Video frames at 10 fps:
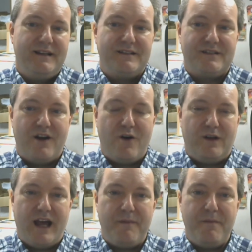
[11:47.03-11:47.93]
so a
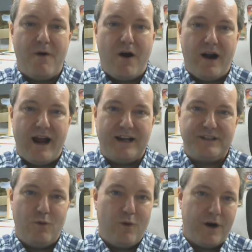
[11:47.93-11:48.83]
lot of people aren't
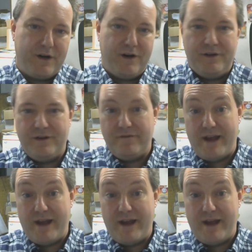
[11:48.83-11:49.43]
actually working on their